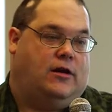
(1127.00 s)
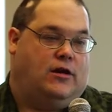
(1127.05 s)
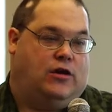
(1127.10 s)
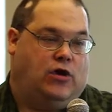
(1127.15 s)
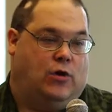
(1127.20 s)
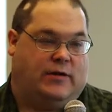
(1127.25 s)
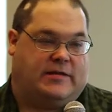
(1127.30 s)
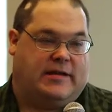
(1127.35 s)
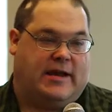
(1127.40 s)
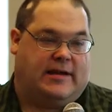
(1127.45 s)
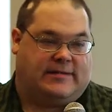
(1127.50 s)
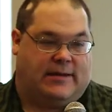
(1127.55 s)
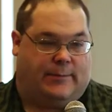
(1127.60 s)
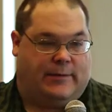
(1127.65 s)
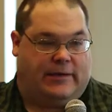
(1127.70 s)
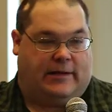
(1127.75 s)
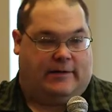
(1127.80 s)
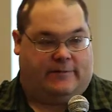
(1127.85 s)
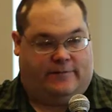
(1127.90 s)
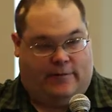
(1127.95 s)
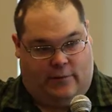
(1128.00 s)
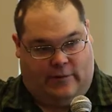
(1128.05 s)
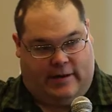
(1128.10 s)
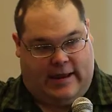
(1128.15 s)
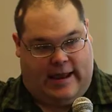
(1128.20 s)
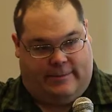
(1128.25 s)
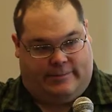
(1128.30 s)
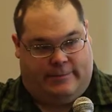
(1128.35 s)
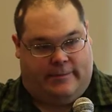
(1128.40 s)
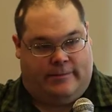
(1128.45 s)
You could take something like
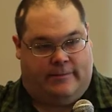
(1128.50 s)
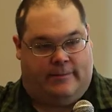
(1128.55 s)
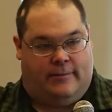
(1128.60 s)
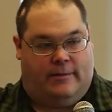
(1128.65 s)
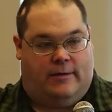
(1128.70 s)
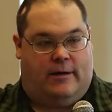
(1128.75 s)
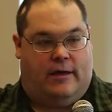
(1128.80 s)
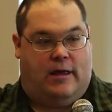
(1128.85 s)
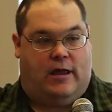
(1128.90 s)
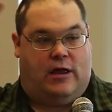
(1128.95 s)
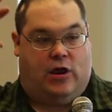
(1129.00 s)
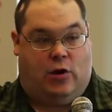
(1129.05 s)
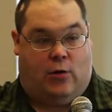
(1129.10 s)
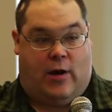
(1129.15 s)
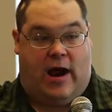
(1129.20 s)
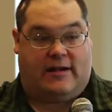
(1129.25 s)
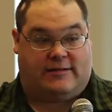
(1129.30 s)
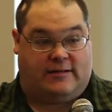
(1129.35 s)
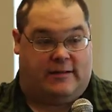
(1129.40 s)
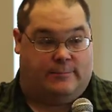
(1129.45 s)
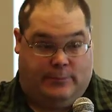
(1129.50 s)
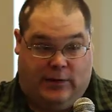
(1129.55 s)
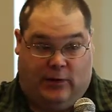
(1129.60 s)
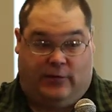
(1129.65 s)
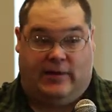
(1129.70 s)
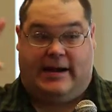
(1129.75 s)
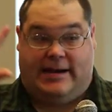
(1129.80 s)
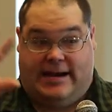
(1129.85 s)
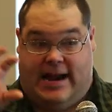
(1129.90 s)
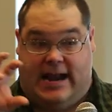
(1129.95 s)
PhoneGap, you're actually
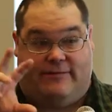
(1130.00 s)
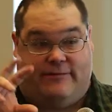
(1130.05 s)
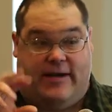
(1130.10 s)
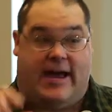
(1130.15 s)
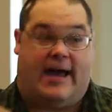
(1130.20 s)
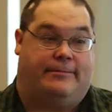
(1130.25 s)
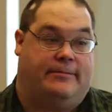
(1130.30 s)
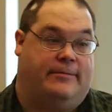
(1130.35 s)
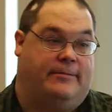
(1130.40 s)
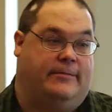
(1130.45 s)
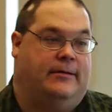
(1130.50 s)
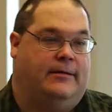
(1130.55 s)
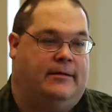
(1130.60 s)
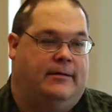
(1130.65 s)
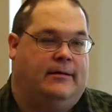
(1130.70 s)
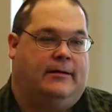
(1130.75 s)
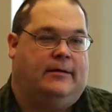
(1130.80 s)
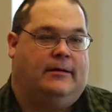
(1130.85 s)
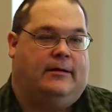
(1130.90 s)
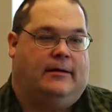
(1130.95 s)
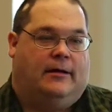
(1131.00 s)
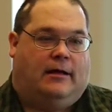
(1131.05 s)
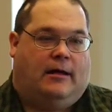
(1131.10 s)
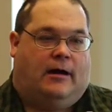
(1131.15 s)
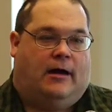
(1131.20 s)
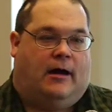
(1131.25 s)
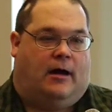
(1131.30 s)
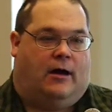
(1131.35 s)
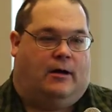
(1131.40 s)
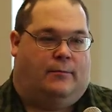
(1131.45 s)
building a native app.
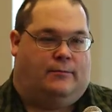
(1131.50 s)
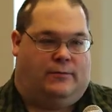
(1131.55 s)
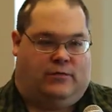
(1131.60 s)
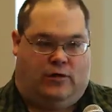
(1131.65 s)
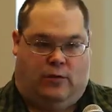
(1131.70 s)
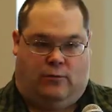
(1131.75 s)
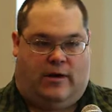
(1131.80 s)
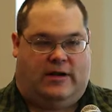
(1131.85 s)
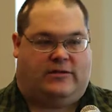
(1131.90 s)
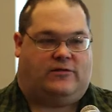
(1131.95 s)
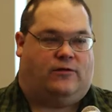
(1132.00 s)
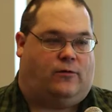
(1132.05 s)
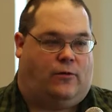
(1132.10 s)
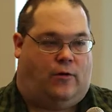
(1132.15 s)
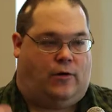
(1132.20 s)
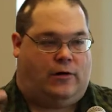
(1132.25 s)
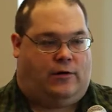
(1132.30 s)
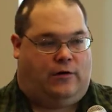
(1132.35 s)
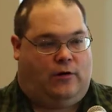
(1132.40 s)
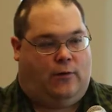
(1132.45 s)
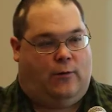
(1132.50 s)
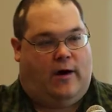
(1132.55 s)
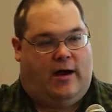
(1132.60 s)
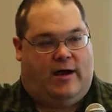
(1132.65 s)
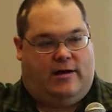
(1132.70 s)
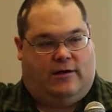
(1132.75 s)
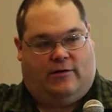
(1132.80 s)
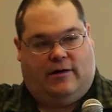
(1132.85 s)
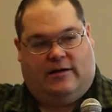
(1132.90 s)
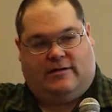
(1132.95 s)
You write all your UI
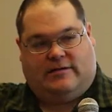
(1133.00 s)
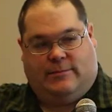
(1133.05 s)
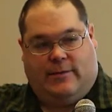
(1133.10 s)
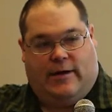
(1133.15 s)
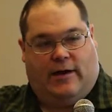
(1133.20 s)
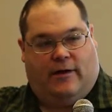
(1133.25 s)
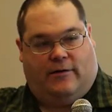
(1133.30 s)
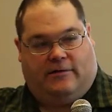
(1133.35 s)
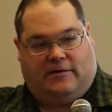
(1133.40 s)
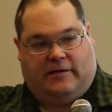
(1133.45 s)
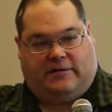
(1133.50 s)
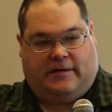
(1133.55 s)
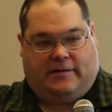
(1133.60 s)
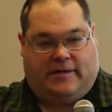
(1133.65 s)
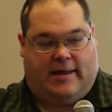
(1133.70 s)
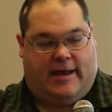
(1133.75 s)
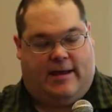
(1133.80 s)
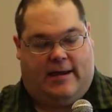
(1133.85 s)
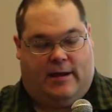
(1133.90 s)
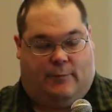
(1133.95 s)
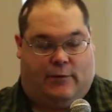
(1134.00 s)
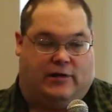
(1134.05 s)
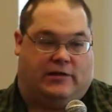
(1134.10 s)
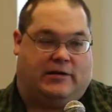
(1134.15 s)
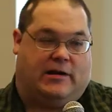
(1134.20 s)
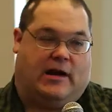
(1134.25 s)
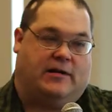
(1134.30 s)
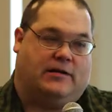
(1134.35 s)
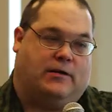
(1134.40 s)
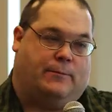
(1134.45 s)
and your HTML and things like that, and when you're
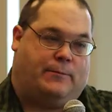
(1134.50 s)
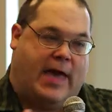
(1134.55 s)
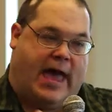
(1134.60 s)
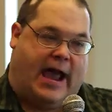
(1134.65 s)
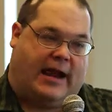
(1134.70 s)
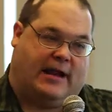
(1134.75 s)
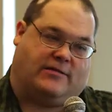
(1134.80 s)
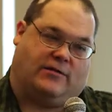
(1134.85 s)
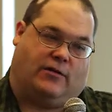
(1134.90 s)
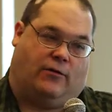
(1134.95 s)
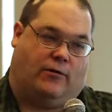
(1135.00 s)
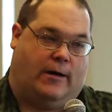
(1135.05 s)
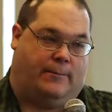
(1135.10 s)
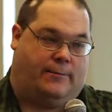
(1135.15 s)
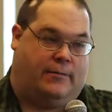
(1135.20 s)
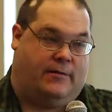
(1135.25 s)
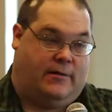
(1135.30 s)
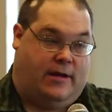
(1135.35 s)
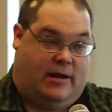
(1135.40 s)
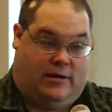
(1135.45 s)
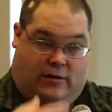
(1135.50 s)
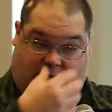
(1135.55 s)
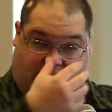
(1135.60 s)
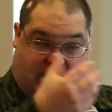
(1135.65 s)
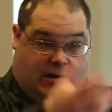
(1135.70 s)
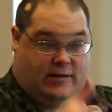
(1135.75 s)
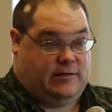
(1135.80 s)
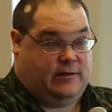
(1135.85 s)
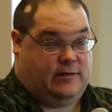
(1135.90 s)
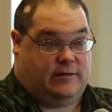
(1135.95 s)
done, you package it all up and you
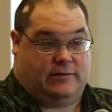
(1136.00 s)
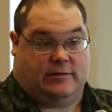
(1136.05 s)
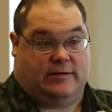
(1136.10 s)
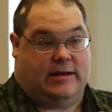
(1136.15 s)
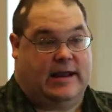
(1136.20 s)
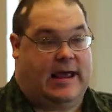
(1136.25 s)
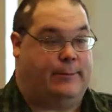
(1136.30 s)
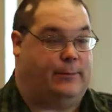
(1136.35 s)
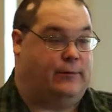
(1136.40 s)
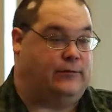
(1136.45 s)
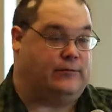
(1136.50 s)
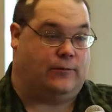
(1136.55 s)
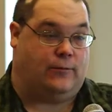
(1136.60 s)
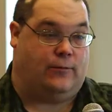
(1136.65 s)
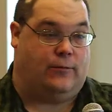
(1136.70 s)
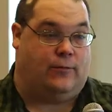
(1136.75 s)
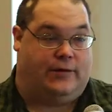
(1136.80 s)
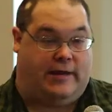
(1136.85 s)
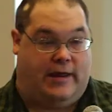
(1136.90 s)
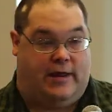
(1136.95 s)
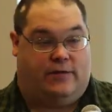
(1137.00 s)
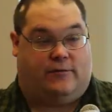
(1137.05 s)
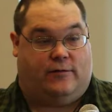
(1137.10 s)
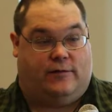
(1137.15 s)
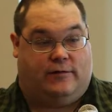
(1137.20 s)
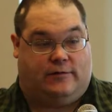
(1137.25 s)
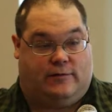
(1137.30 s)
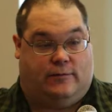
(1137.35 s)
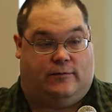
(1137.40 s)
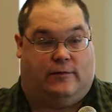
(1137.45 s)
send it to the Apple Store or the
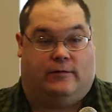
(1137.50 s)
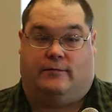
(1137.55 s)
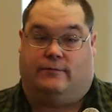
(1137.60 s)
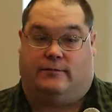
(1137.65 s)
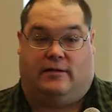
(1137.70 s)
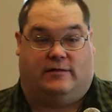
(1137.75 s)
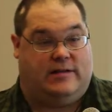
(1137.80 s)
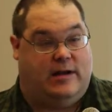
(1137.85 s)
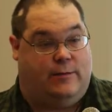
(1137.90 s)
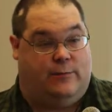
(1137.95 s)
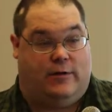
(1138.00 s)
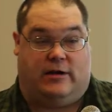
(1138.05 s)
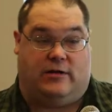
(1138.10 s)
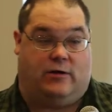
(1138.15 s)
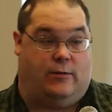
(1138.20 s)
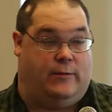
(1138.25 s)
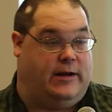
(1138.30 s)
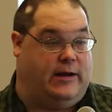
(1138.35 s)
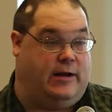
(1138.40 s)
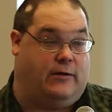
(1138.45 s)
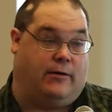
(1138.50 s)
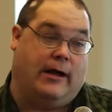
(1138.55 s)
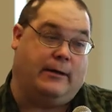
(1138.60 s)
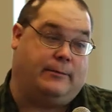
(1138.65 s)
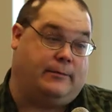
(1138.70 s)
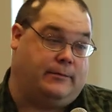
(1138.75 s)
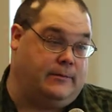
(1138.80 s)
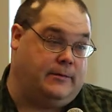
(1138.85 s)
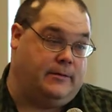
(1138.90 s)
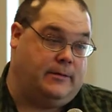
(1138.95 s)
Android Store the same way you normally know an
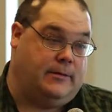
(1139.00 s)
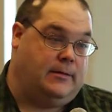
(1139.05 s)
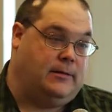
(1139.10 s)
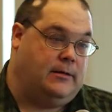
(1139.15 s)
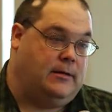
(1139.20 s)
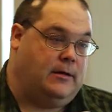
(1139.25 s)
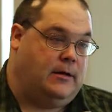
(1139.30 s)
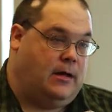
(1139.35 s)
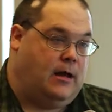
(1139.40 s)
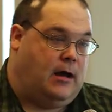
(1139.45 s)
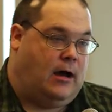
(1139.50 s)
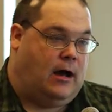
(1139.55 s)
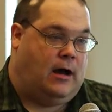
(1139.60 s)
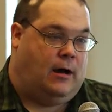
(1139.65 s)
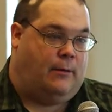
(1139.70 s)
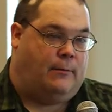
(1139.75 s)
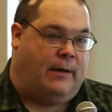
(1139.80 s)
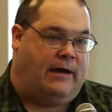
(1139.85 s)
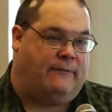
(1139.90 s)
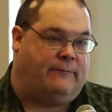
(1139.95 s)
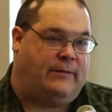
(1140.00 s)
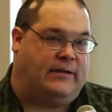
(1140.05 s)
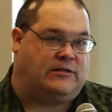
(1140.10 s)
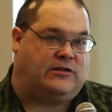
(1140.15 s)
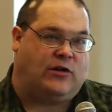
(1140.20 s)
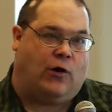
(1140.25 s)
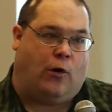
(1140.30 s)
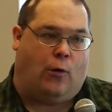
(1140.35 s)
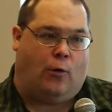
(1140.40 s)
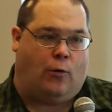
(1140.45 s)
app. I've been
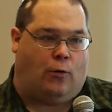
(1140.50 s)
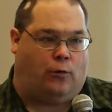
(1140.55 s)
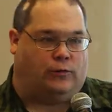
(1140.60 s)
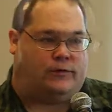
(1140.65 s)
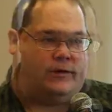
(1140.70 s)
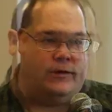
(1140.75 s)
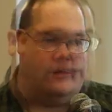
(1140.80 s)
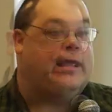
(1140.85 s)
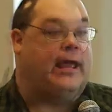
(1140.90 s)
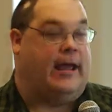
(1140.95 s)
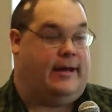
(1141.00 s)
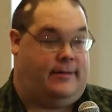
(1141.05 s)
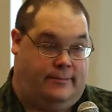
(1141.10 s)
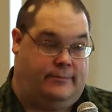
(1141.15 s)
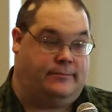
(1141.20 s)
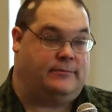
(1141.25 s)
told, yeah,